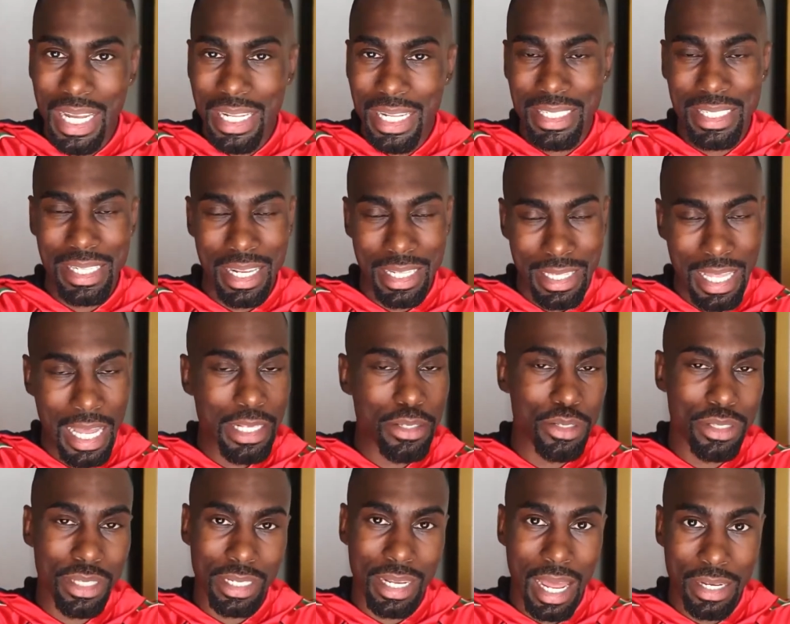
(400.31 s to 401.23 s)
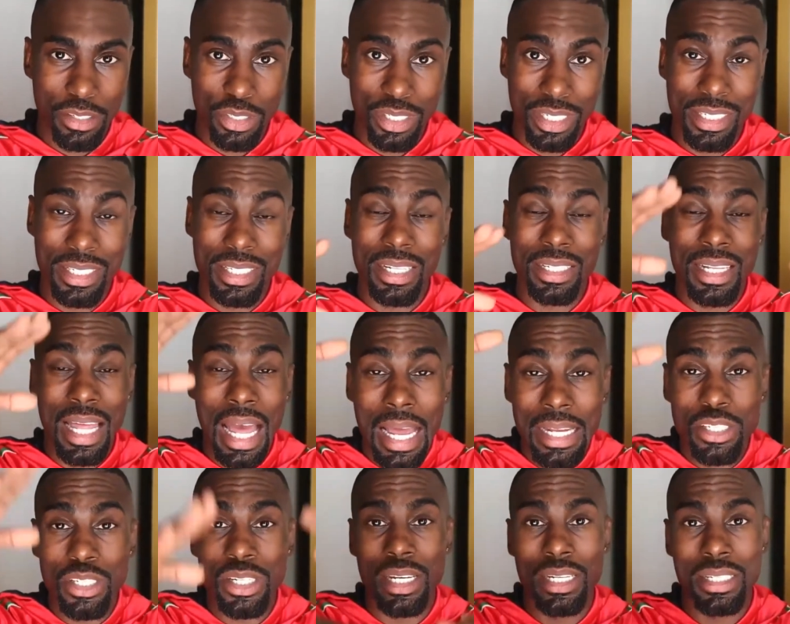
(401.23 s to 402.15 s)
That's it. That's what the logic is. The
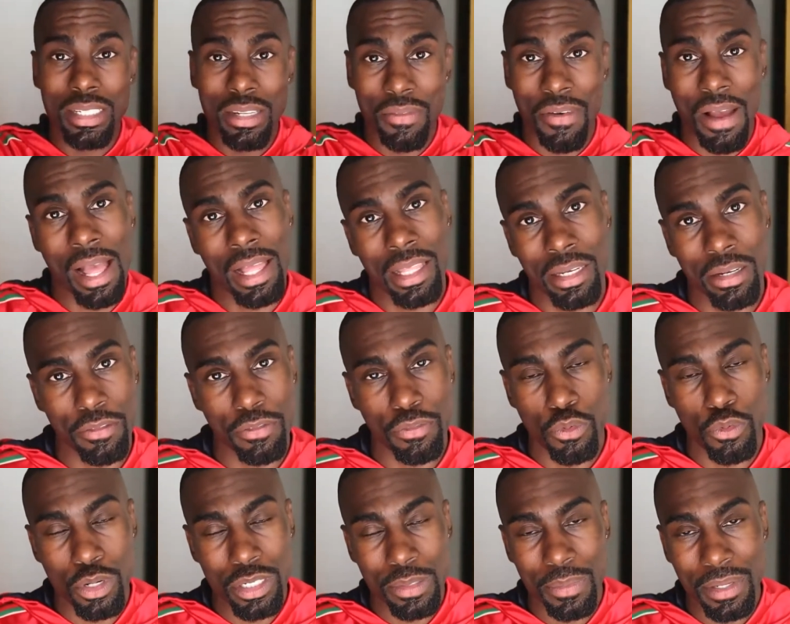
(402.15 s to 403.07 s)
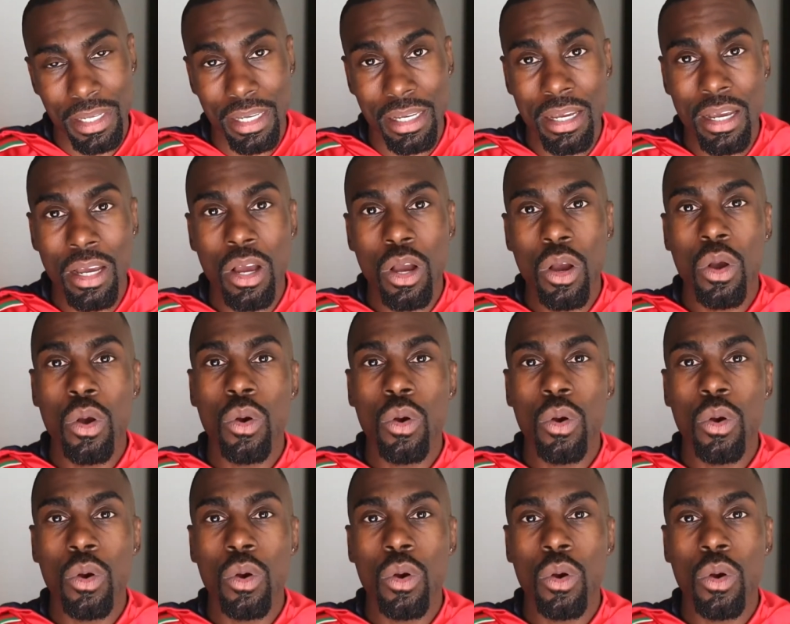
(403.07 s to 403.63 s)
logic is the violent enforcement.